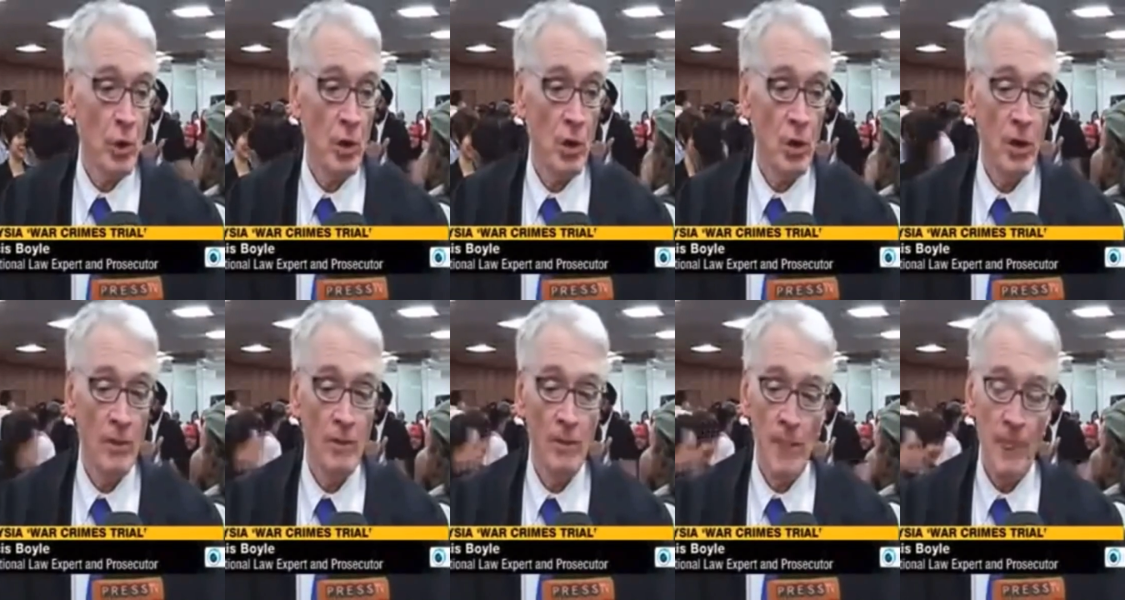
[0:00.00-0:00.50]

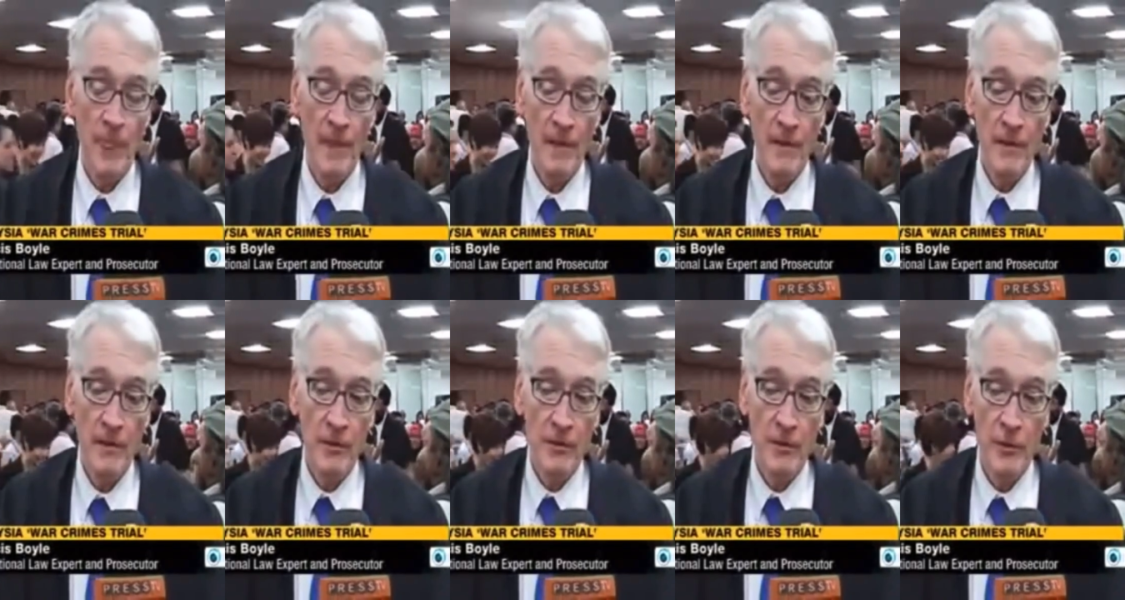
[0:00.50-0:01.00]
law
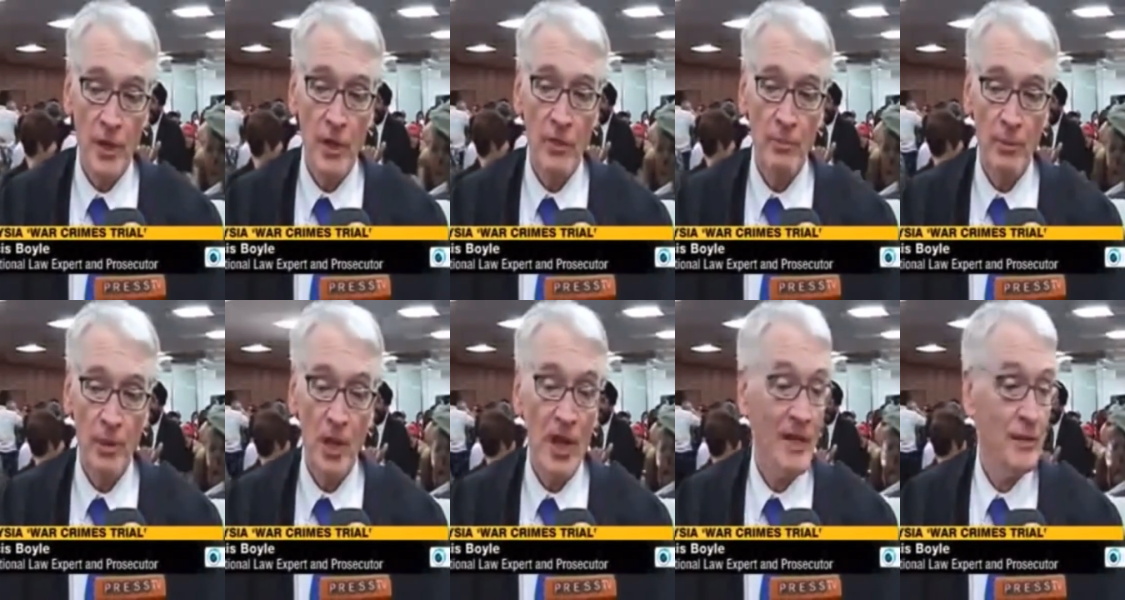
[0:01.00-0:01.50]
that
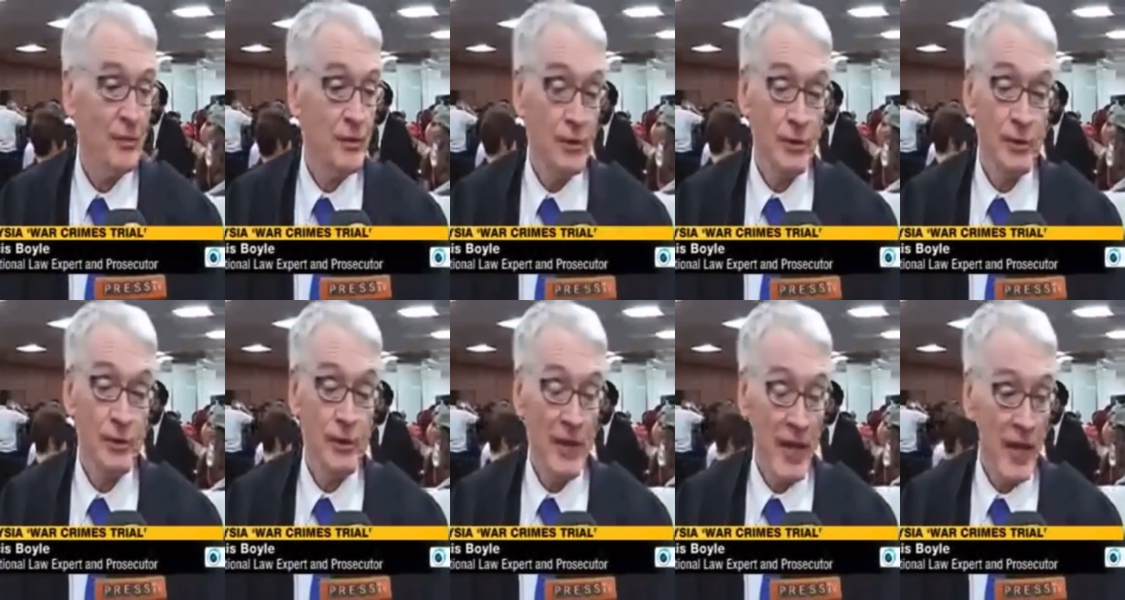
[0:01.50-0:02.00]
applied to
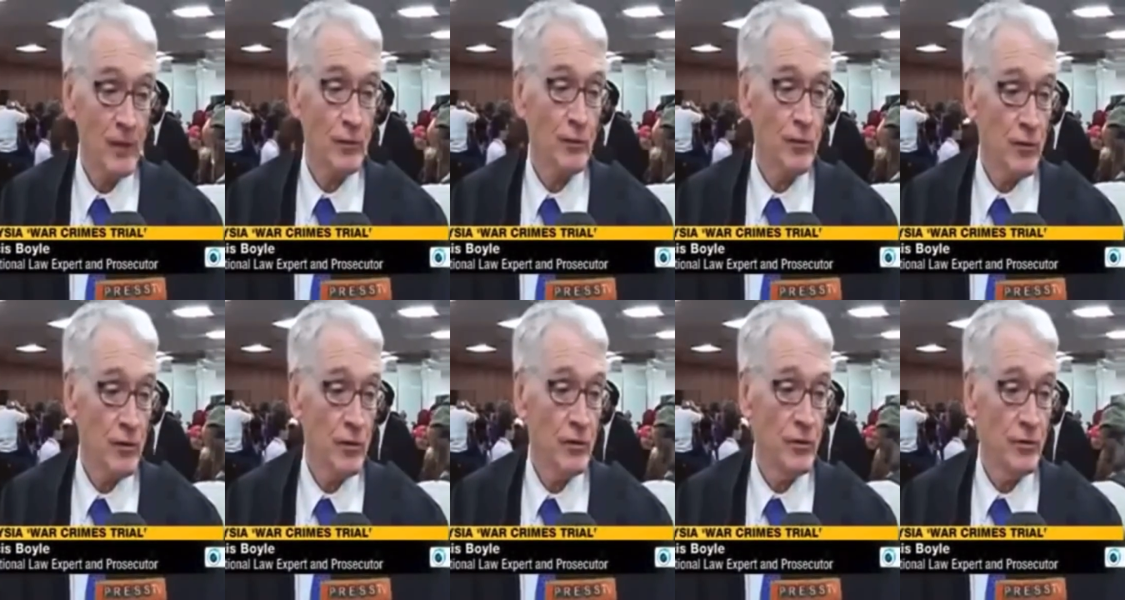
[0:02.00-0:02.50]
the
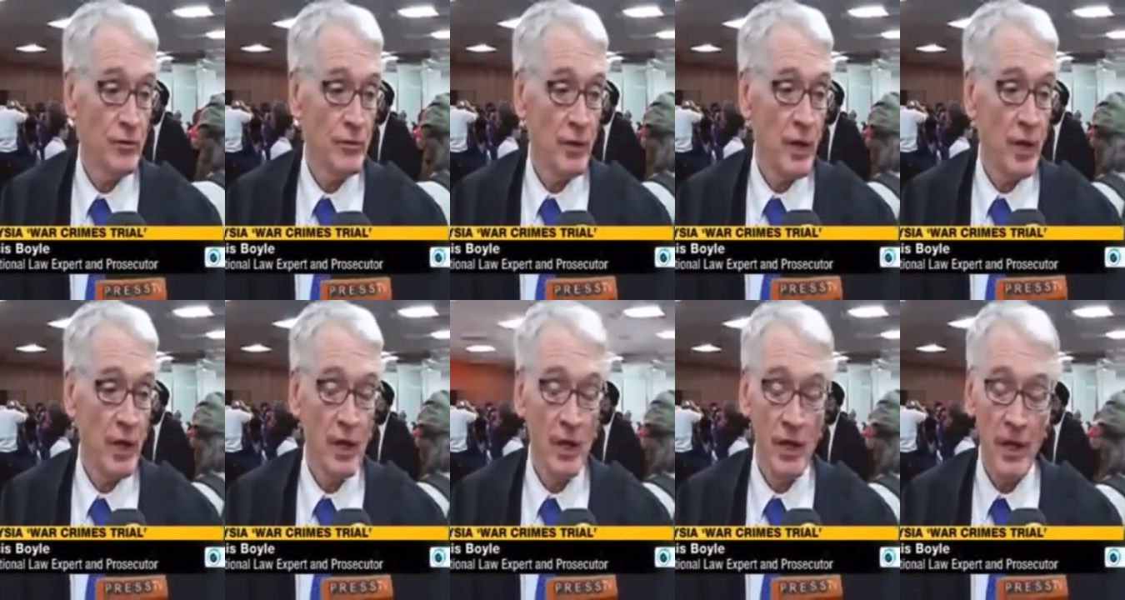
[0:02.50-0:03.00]
Nazis
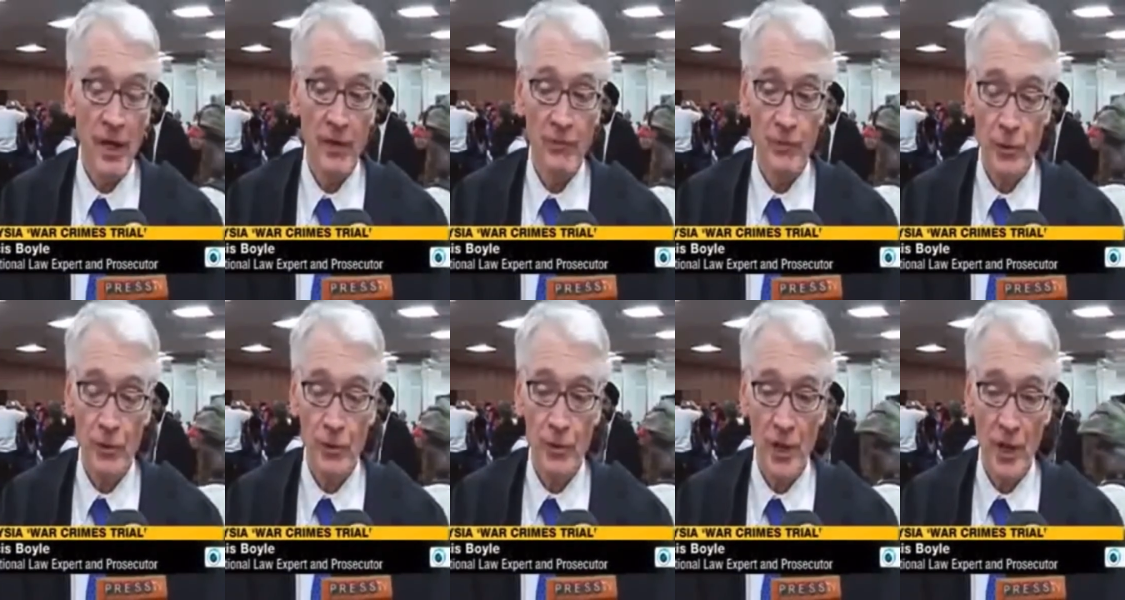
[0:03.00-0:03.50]

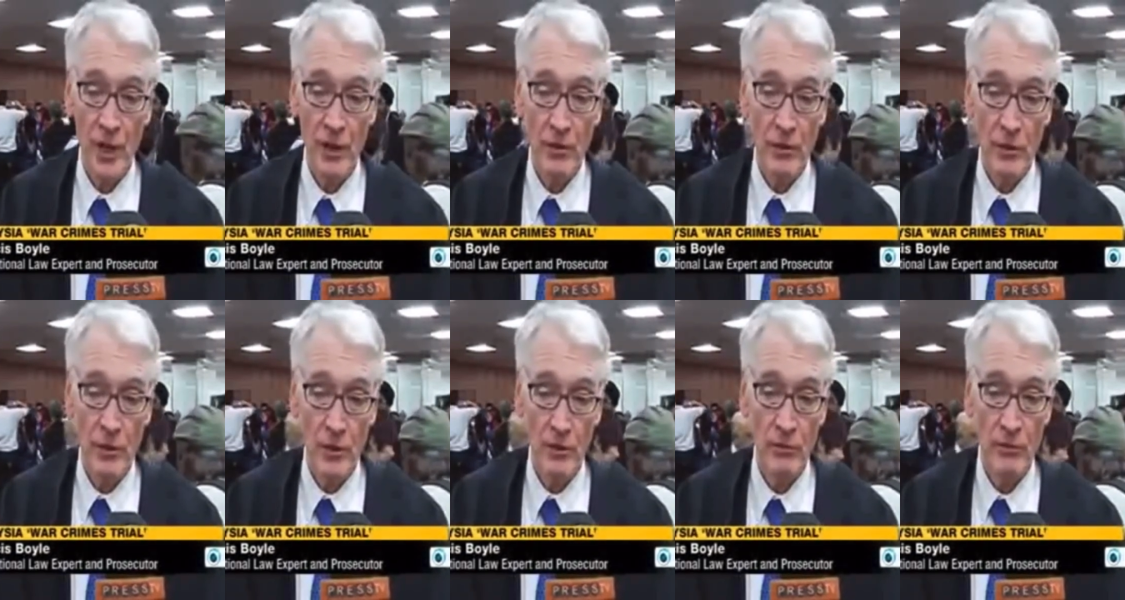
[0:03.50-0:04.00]
after the
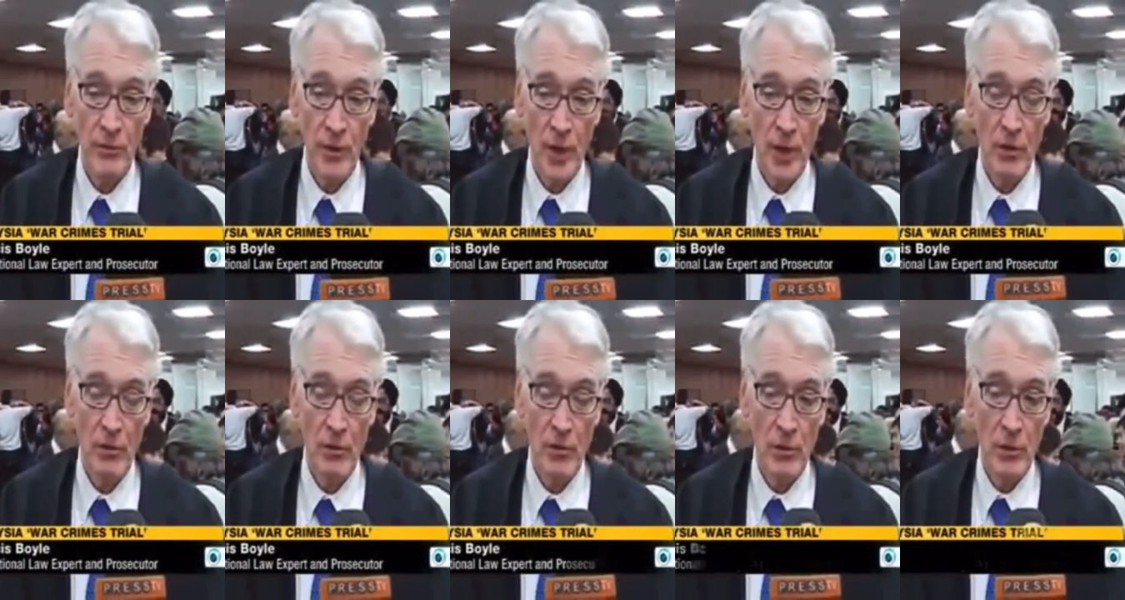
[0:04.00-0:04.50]
end of
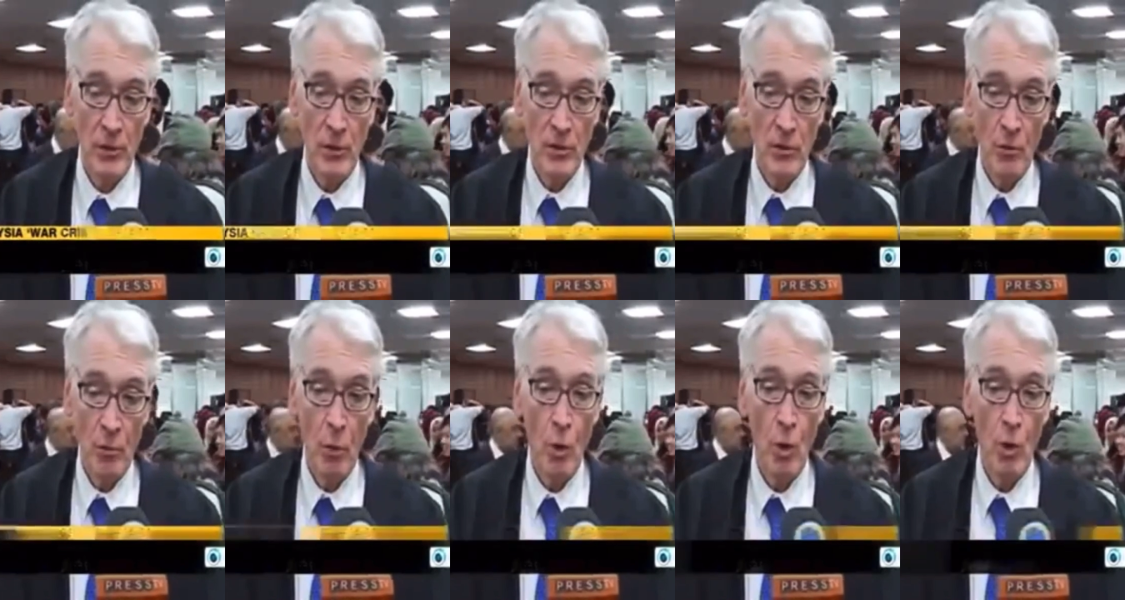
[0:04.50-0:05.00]

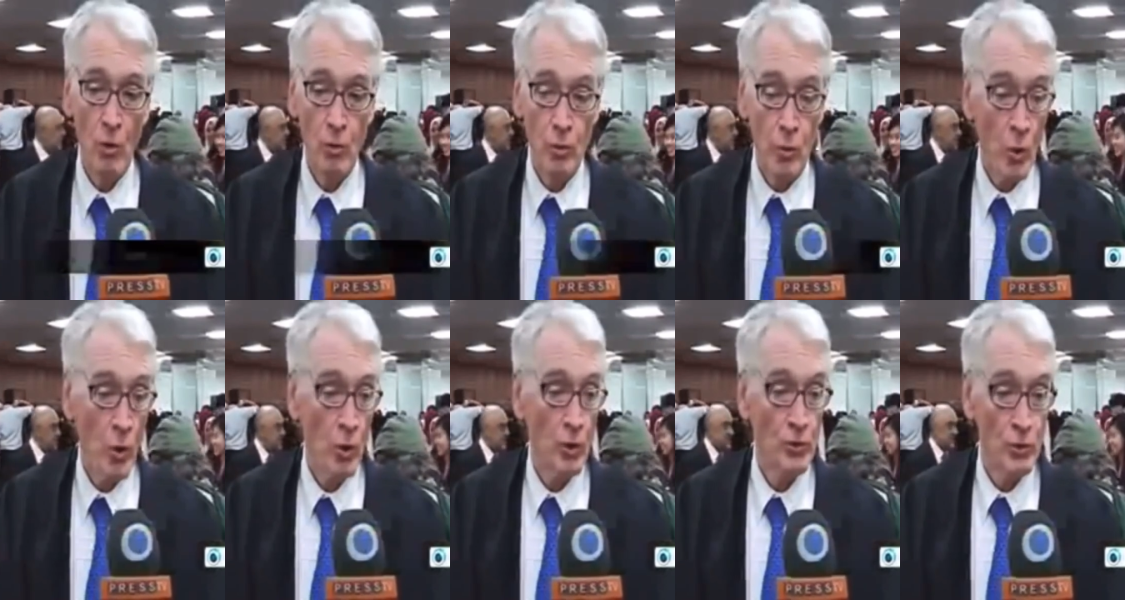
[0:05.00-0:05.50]
World
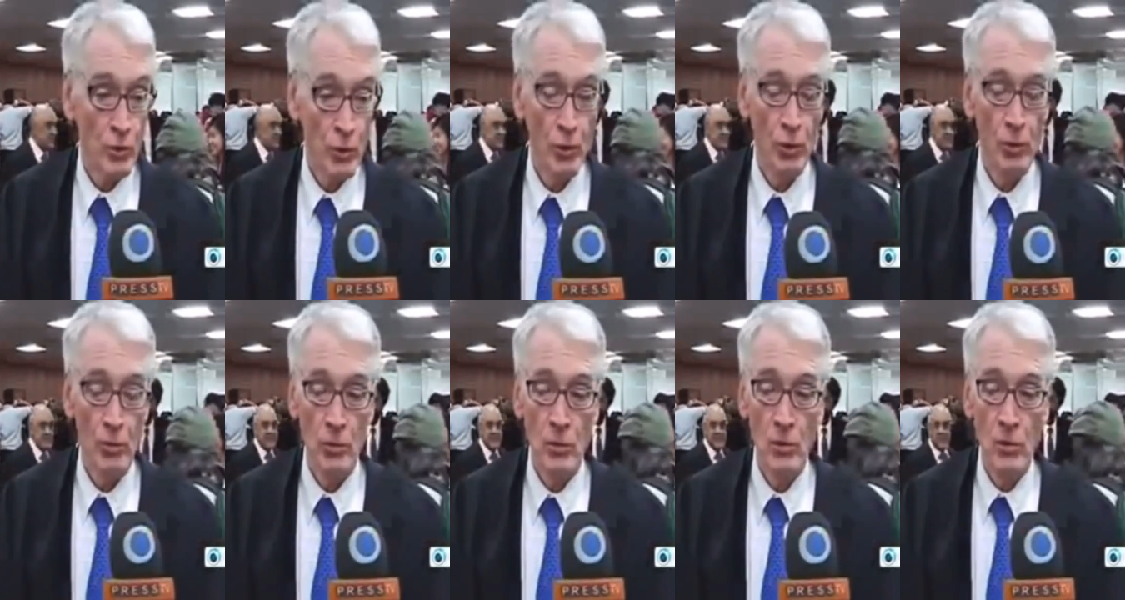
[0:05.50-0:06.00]
War
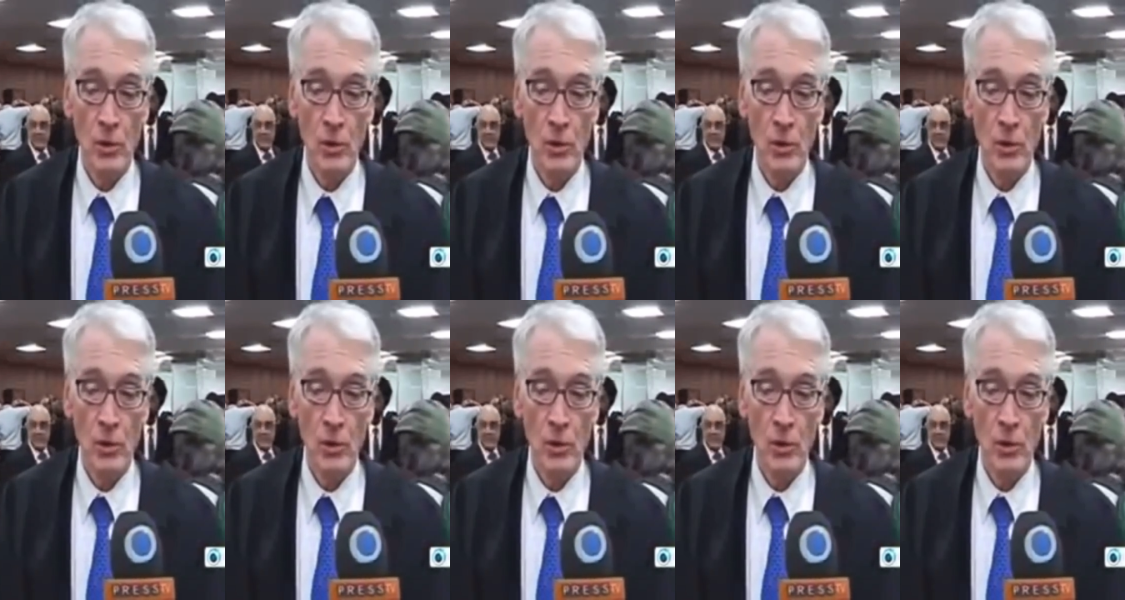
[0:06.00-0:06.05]
II.